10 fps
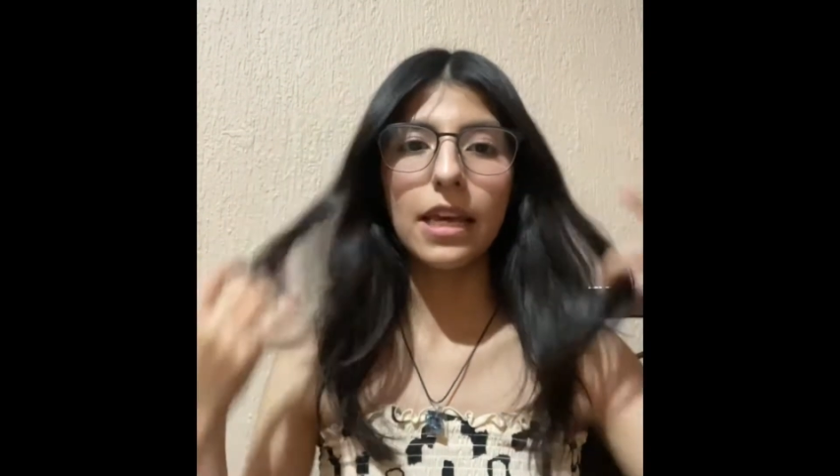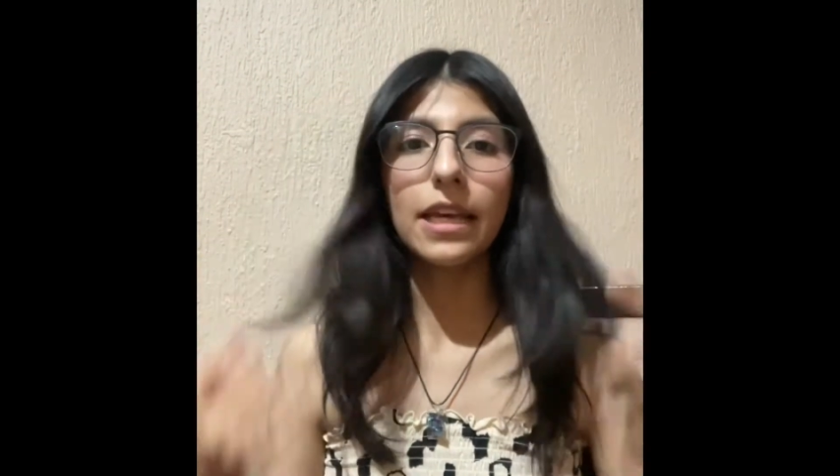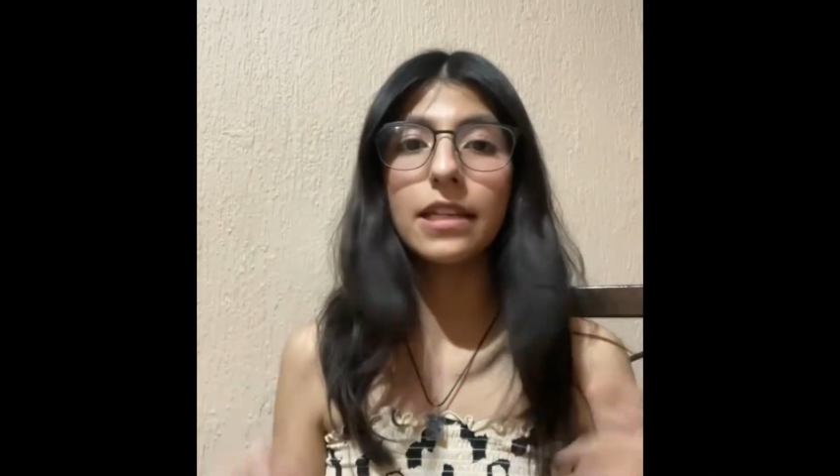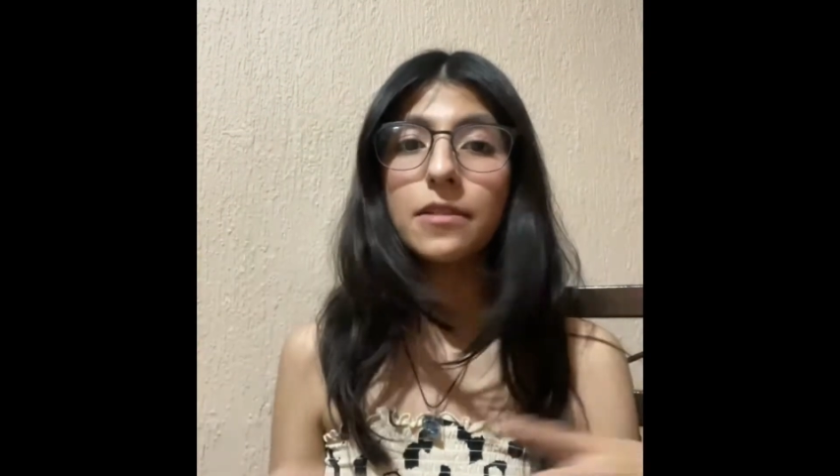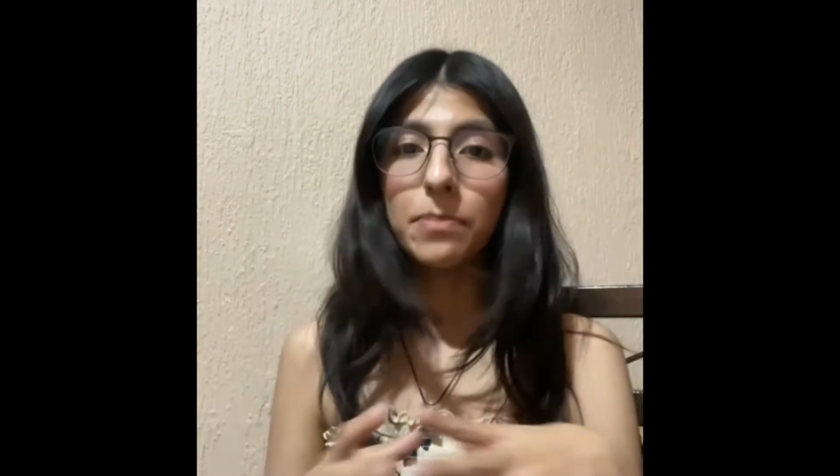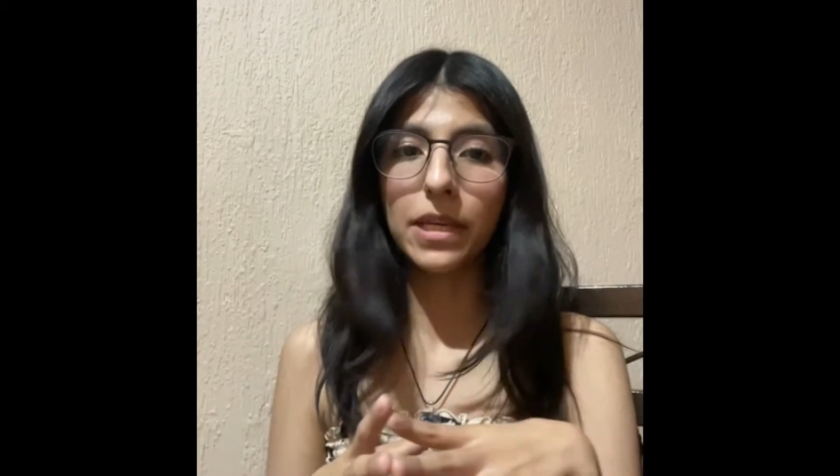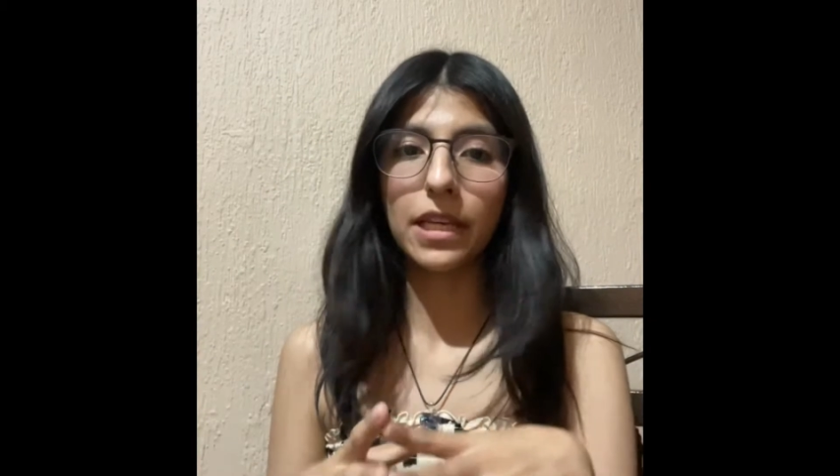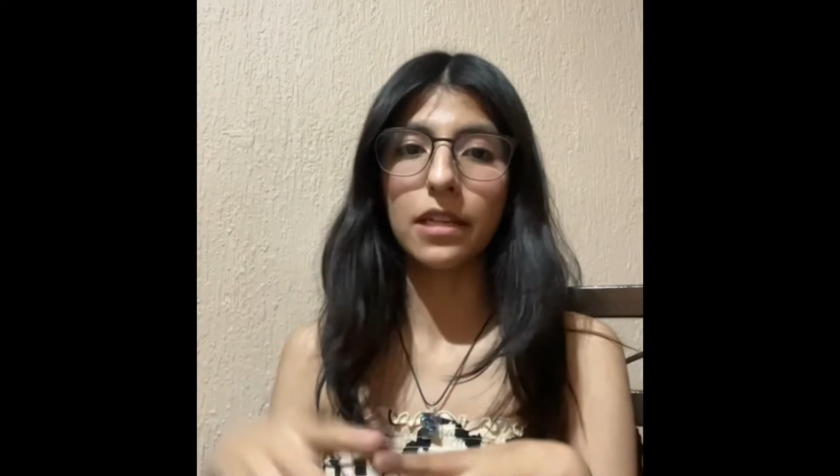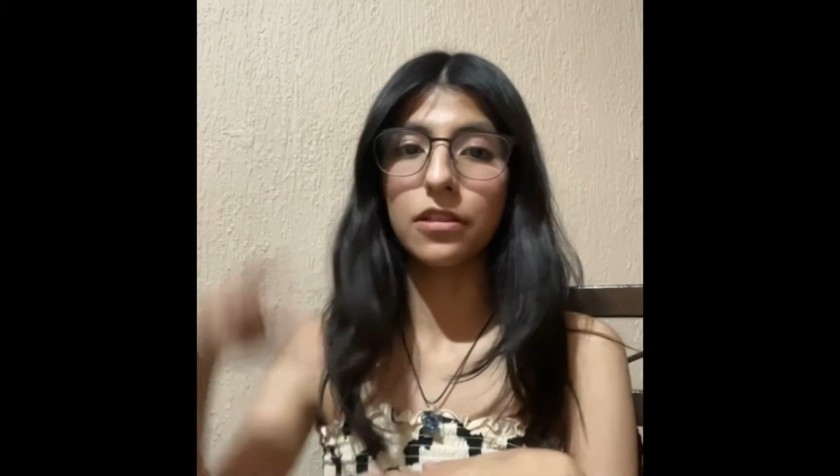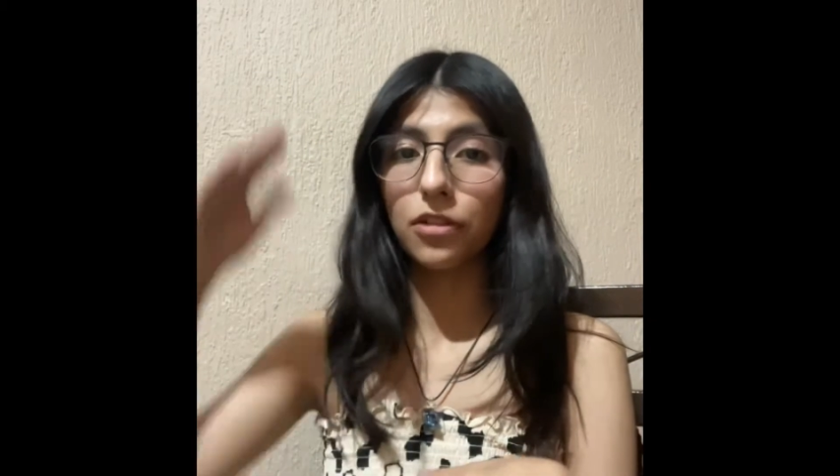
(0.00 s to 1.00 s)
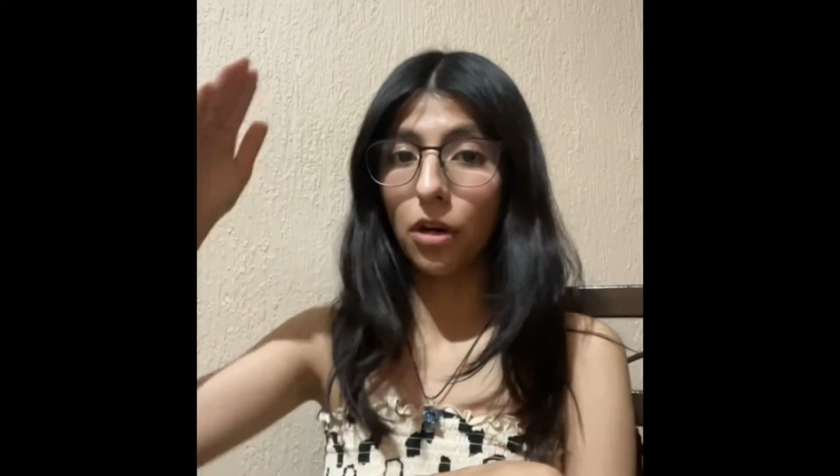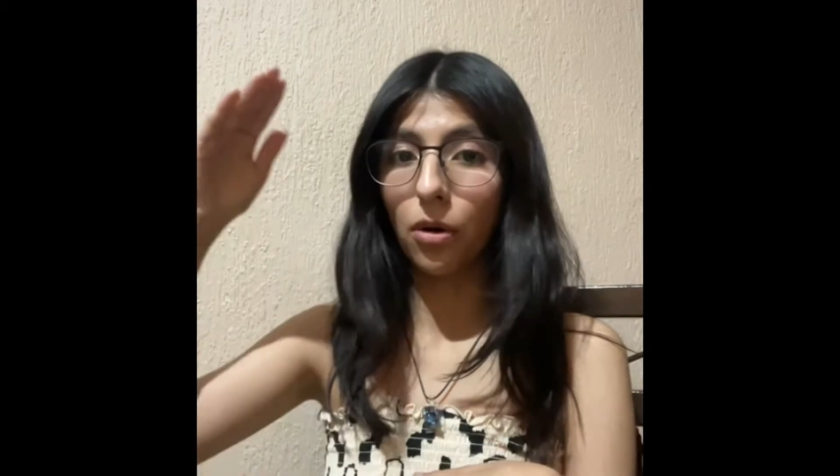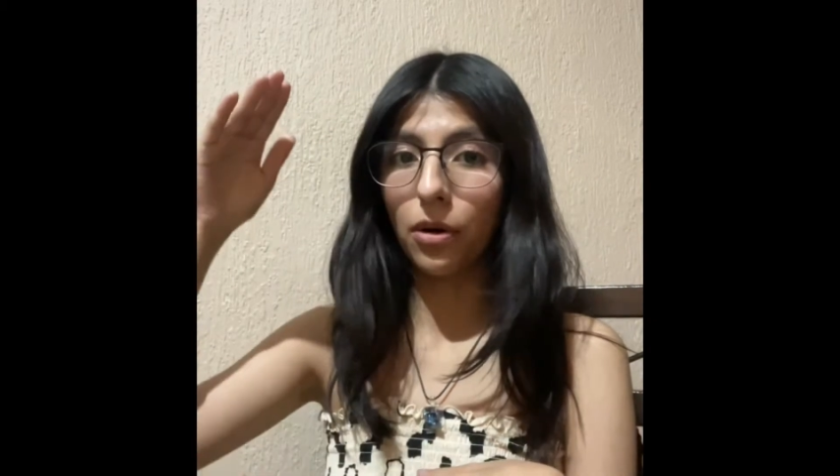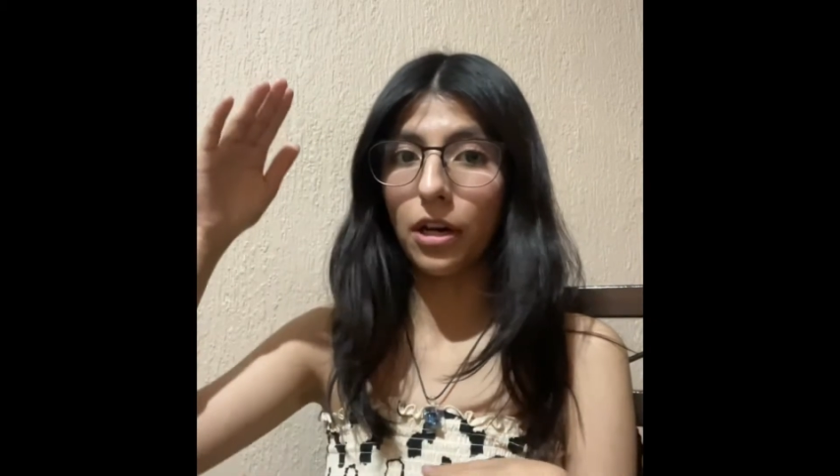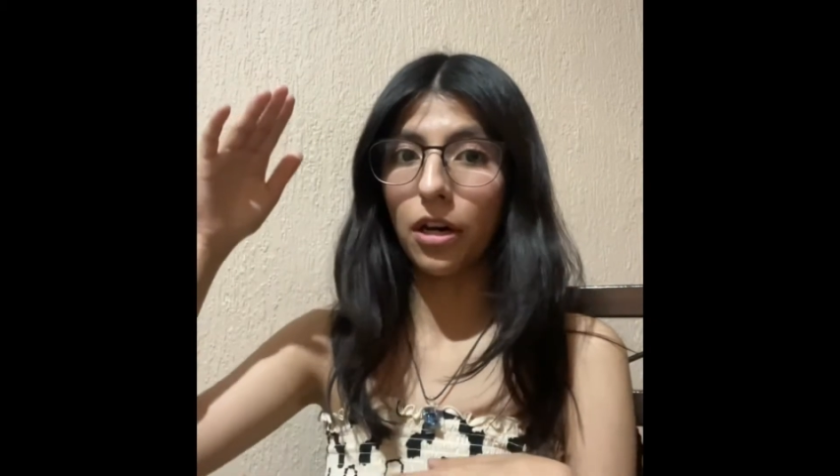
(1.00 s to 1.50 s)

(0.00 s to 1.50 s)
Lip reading: it is big and tall